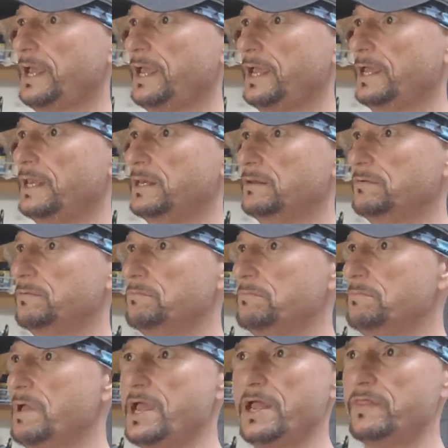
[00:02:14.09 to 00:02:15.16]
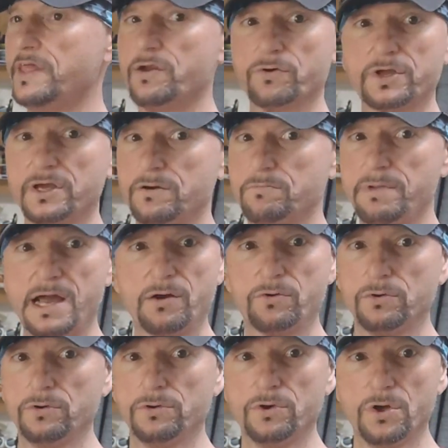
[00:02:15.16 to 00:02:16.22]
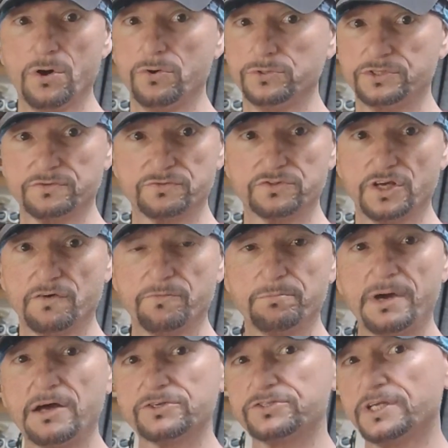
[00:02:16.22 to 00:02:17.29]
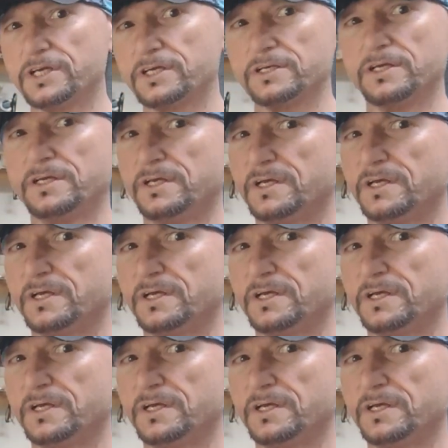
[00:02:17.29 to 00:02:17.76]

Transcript: and man, they were coming back with loads of stuff. And I was thinking,